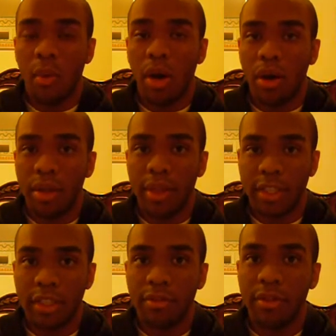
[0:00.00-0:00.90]
Well,
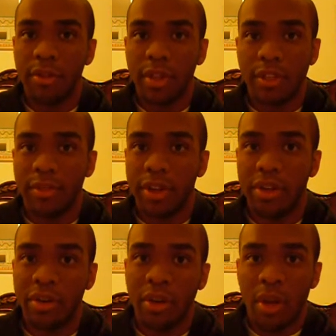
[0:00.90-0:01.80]
that's it for this
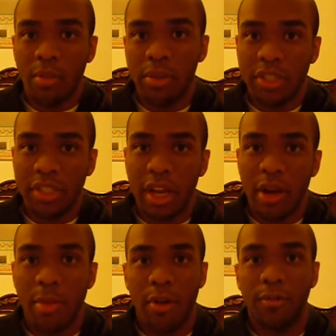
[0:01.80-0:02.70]
video. Please check
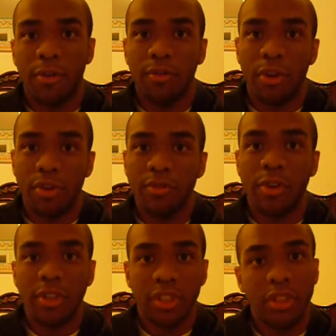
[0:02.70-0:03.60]
out my full written
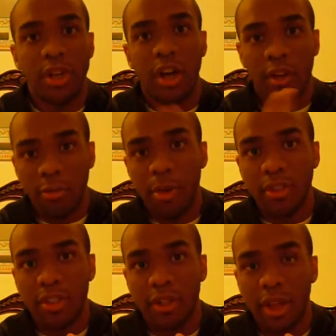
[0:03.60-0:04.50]
version. I've
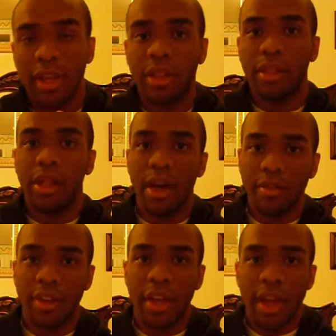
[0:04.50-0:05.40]
posted a link to the
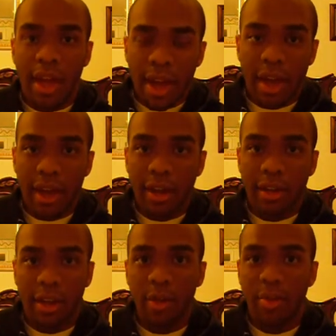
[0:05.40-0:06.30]
left,
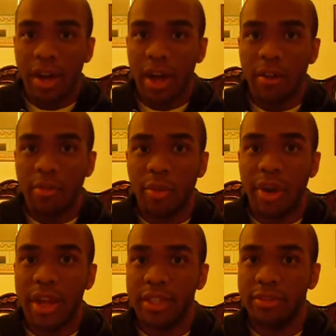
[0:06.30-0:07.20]
and keep an eye out for
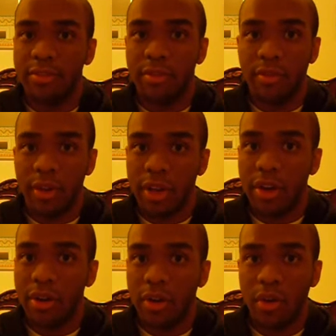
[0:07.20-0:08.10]
my next
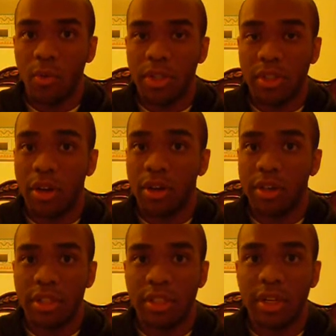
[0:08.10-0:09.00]
video in which I'll
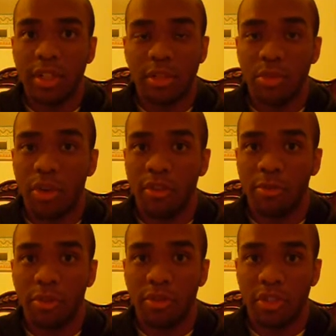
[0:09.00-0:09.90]
discuss more
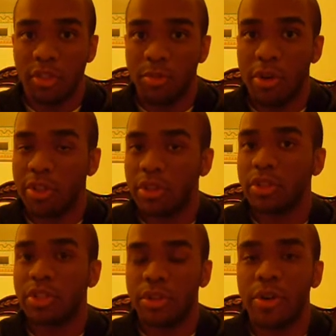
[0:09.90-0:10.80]
of Bruce's
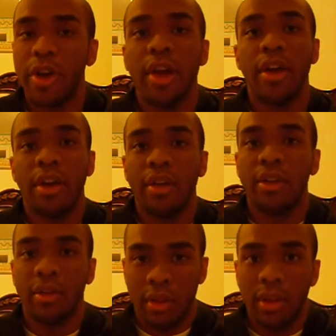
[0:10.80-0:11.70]
personal story.
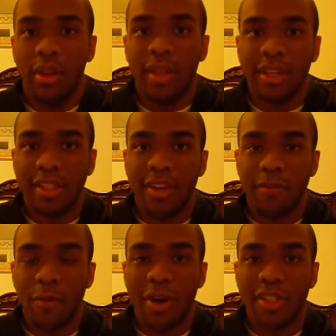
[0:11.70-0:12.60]
Thanks again
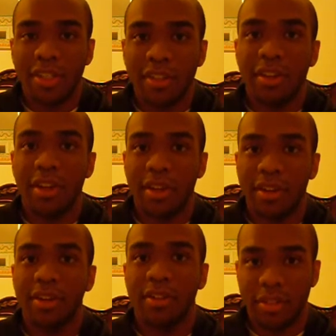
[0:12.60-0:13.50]
for watching,
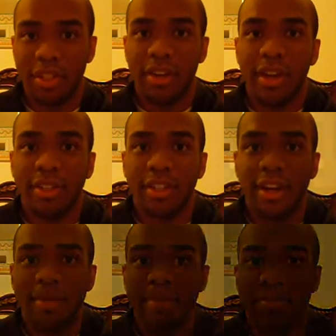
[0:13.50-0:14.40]
and see you next time.